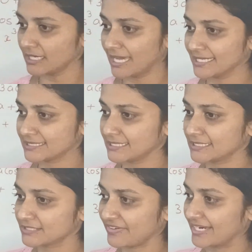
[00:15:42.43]
last
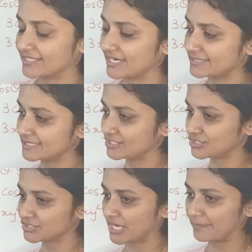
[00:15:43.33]
year's
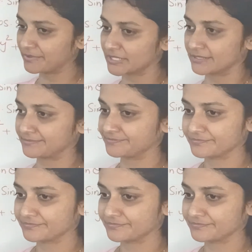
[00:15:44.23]
factorization chapter?